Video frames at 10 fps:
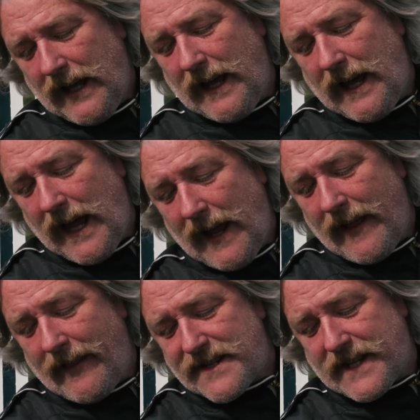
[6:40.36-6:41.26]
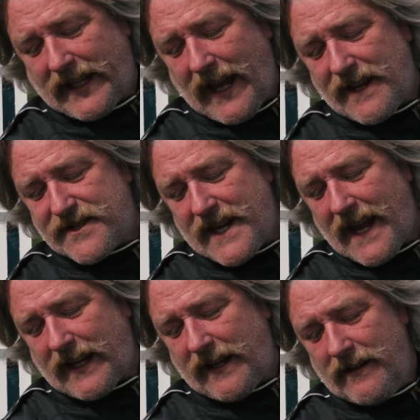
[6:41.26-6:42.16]
and then that's the gear
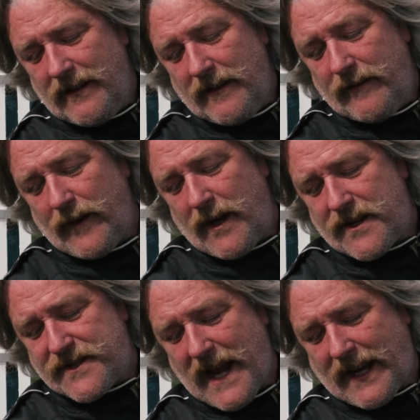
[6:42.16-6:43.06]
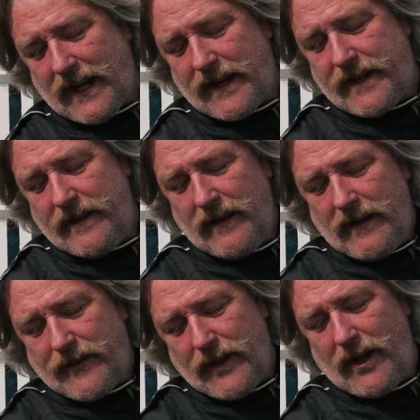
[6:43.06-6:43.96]
stick, first, second,
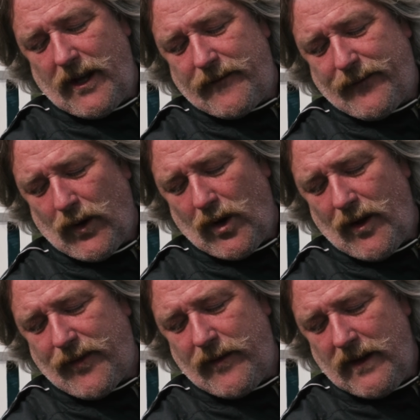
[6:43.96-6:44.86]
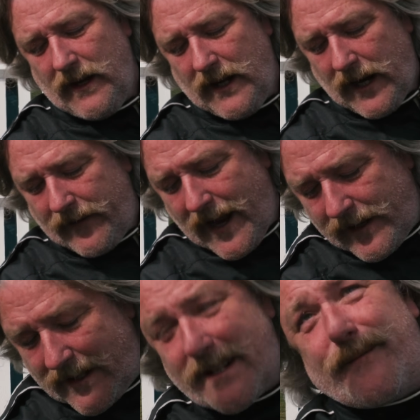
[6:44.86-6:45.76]
third, fourth, and
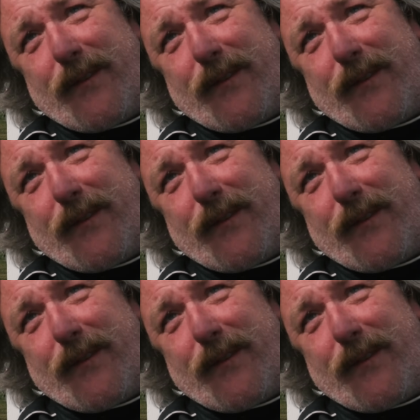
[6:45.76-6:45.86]
then